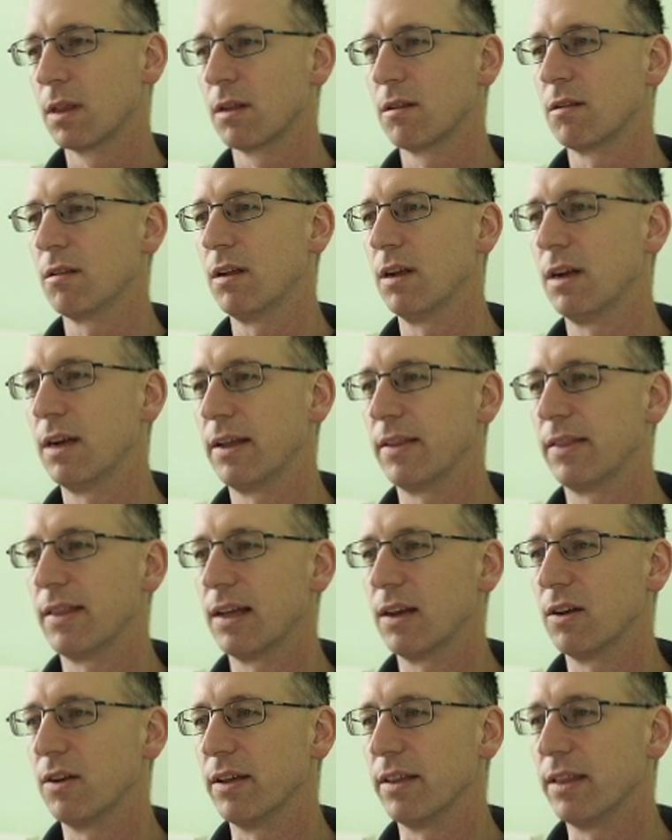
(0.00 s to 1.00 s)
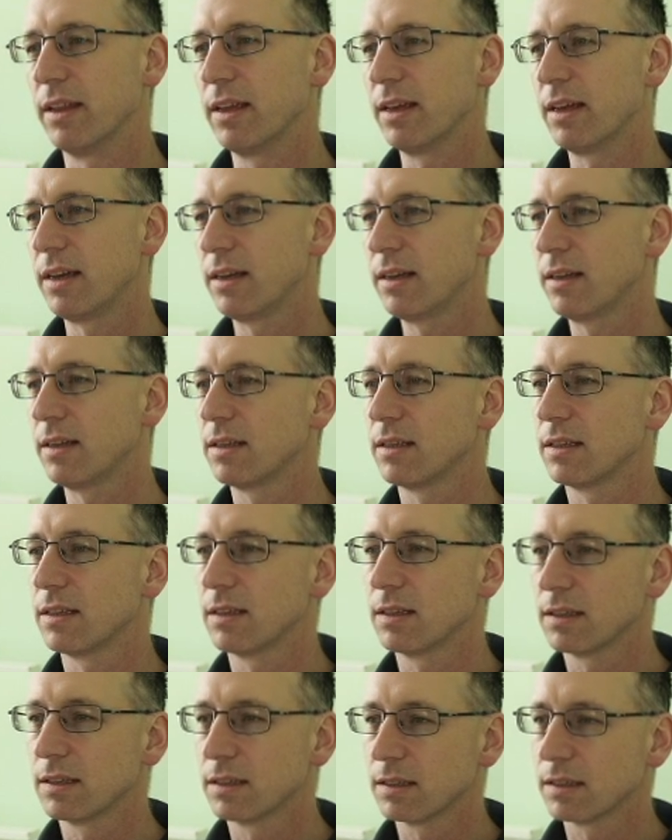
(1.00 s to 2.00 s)
So upload that line there.
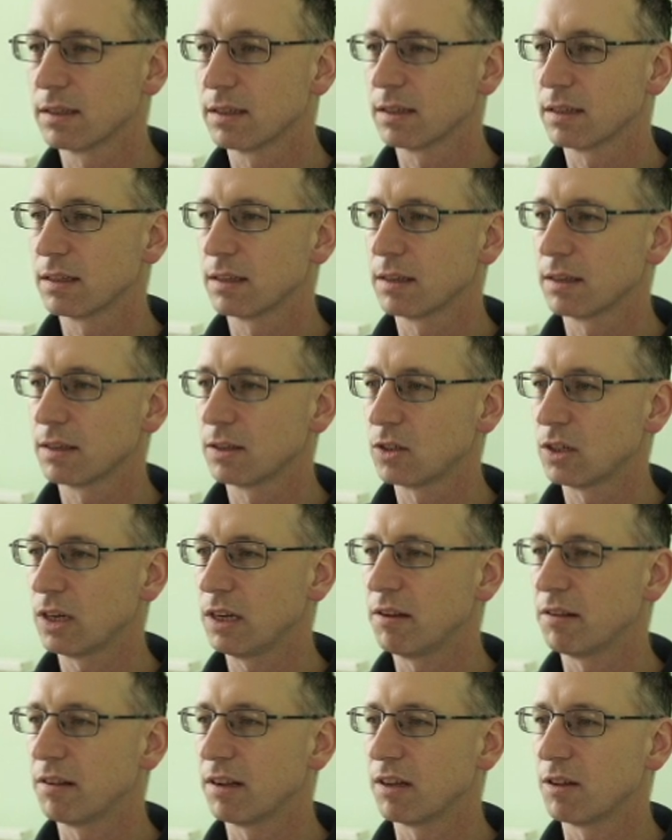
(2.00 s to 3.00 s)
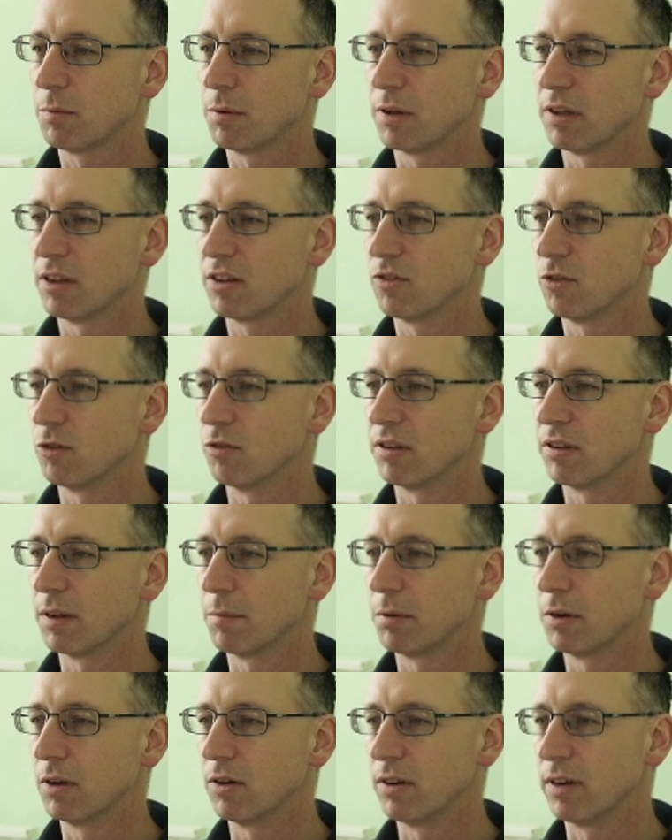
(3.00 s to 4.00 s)
Change that to pass force
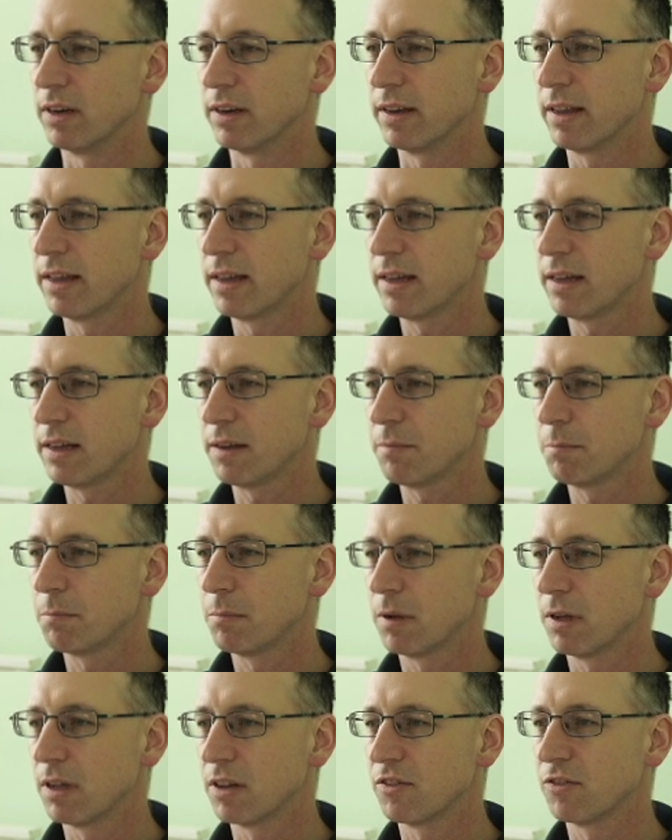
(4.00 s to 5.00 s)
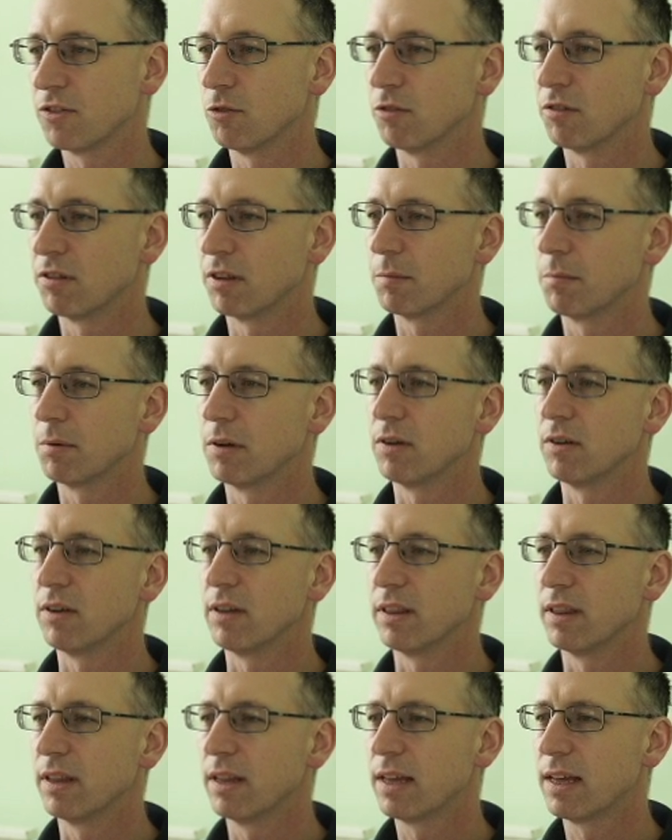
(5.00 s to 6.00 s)
upload in there. Pass force upload
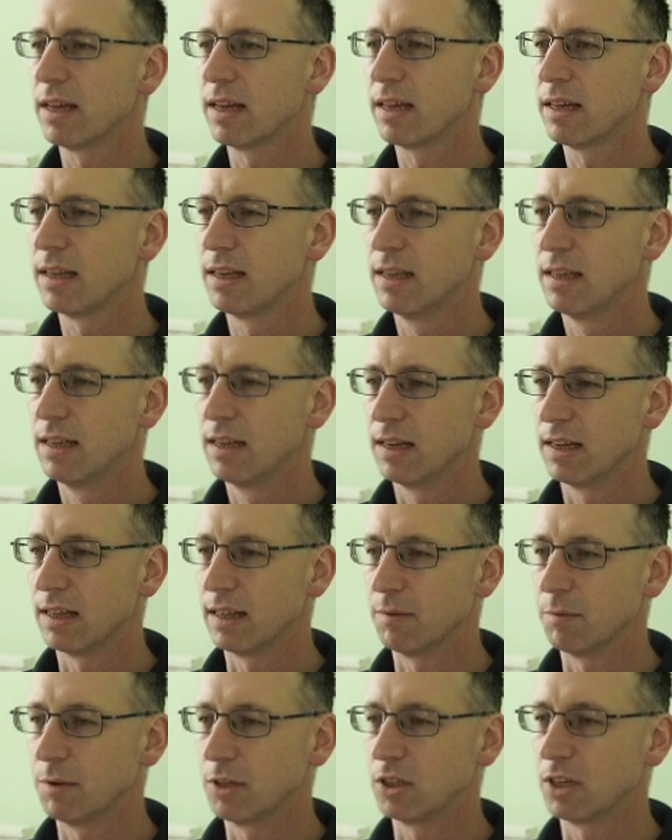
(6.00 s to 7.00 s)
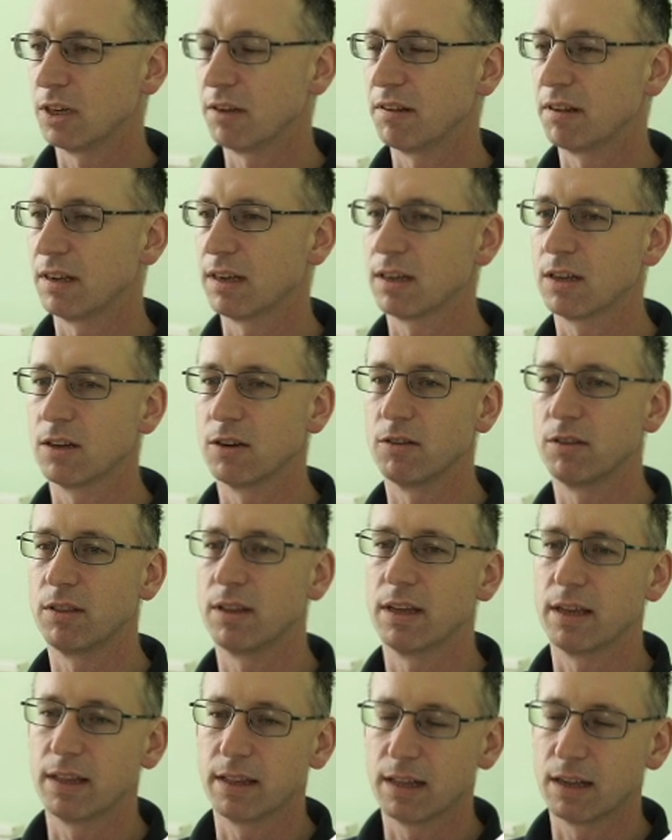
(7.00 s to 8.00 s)
in there. And then we change that code
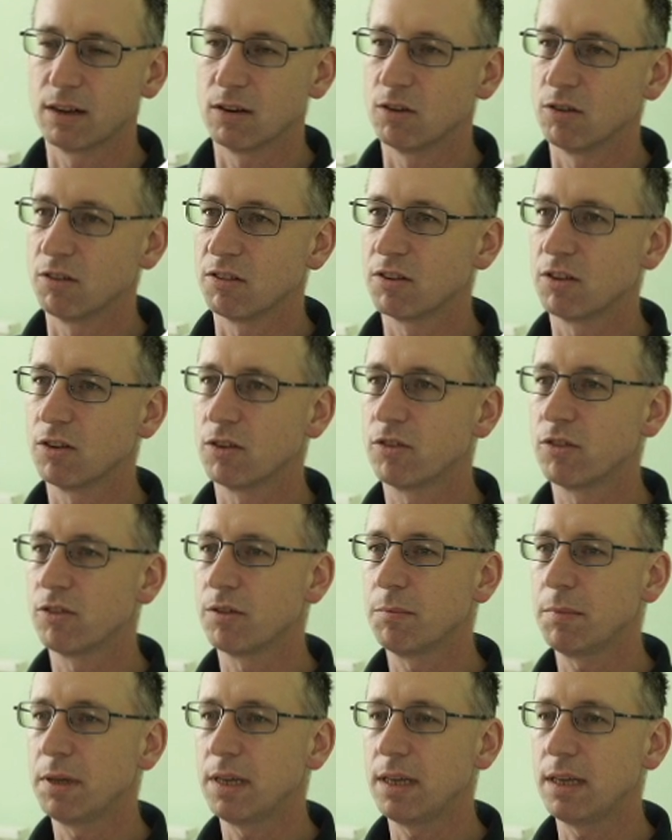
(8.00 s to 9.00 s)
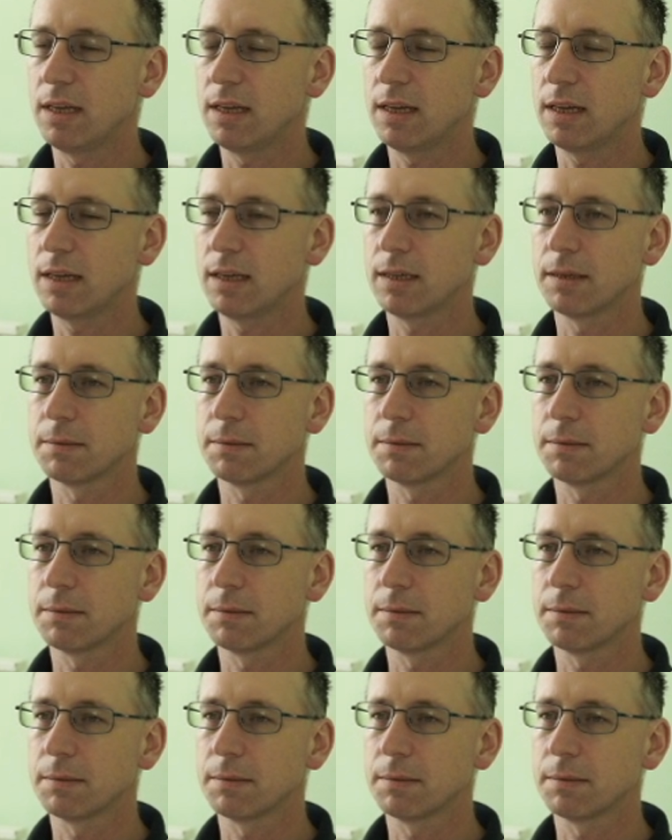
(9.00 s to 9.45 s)
there. That looks good to me.